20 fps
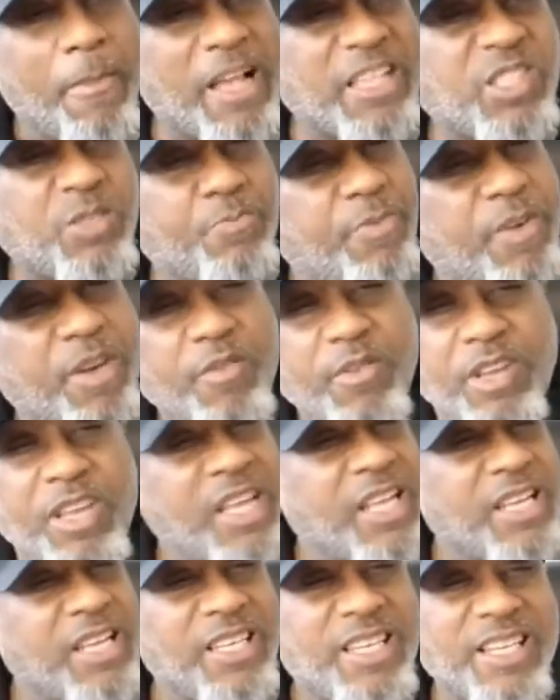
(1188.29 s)
my spirit
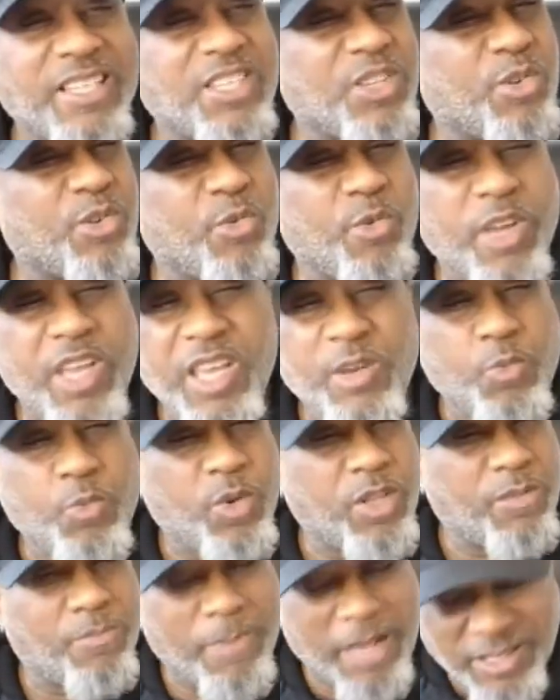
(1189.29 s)
disagreed
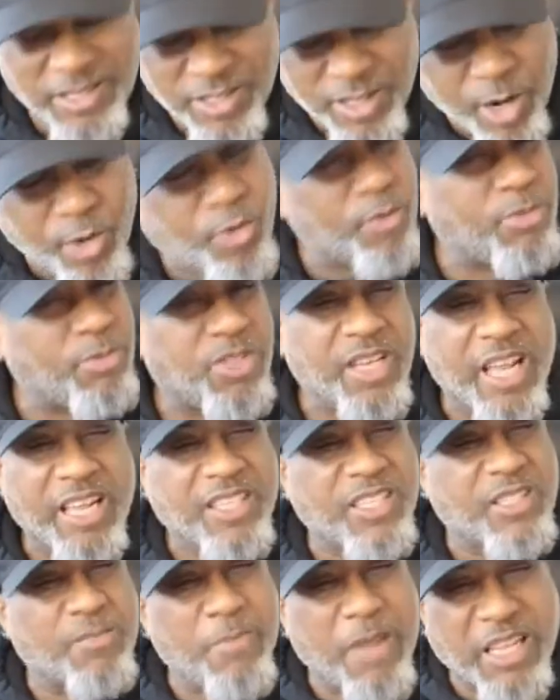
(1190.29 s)
with my
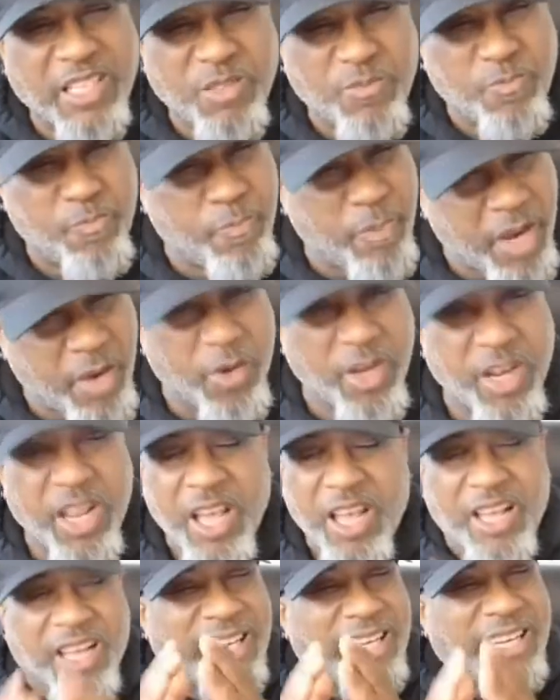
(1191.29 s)
circumstances my spirit
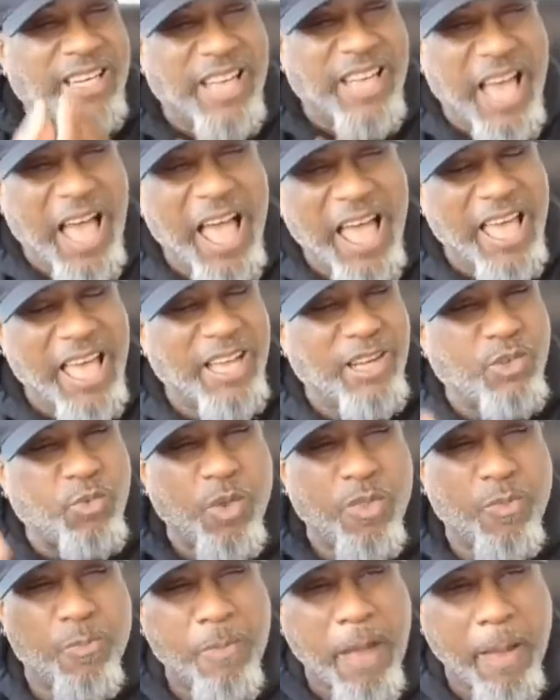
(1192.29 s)
aligned
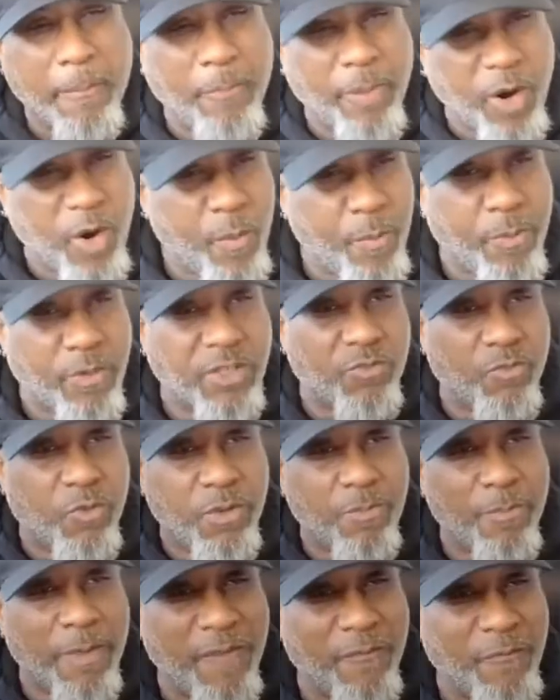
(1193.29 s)
with my purpose
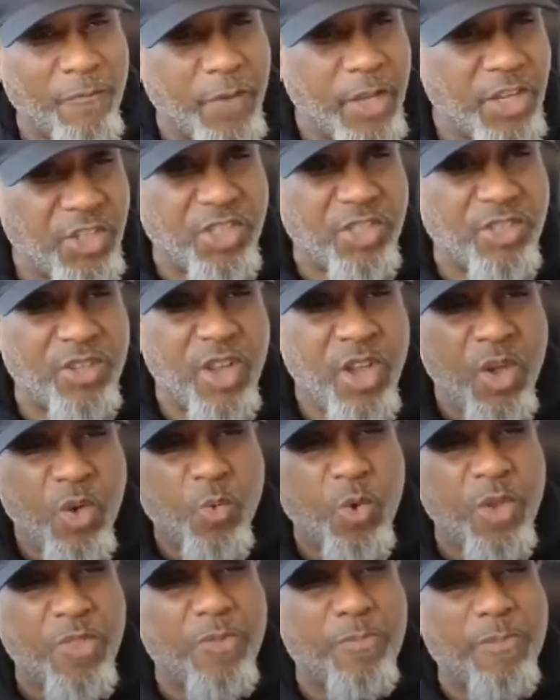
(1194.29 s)
with my vision
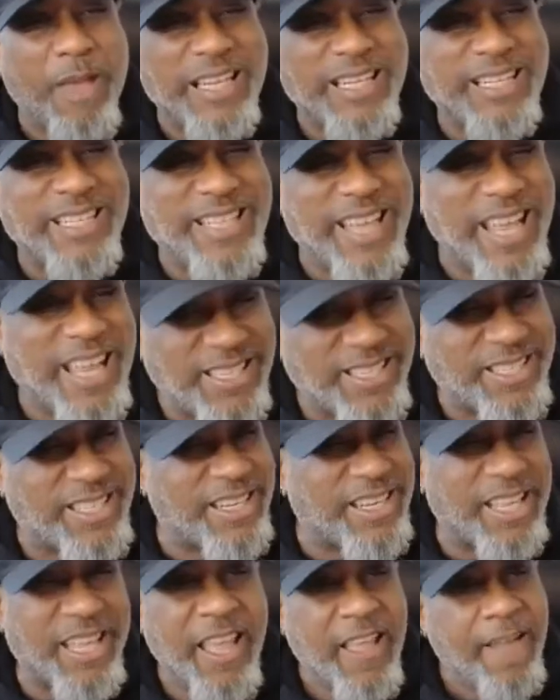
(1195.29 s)
with my
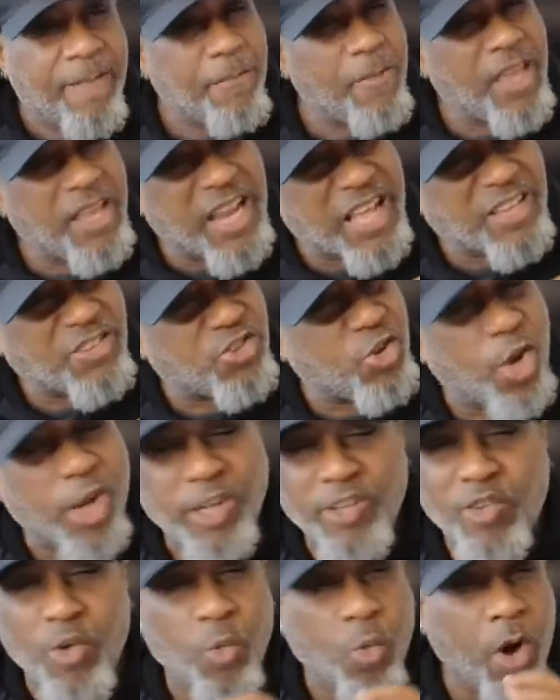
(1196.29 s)
destiny and i
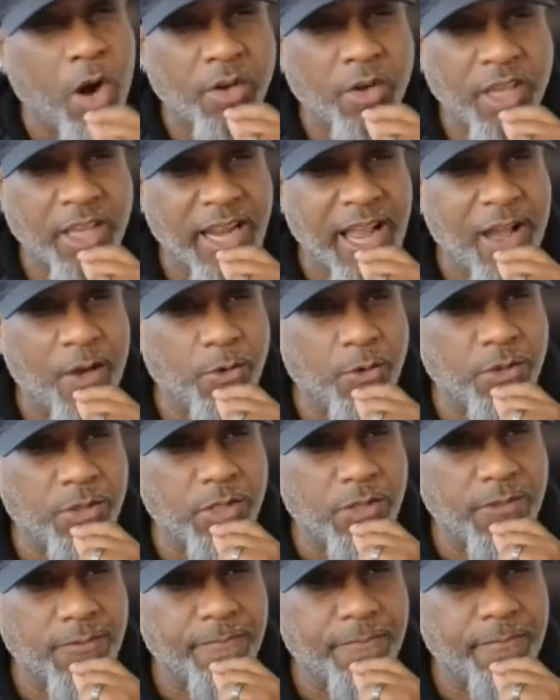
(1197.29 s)
started to walk it out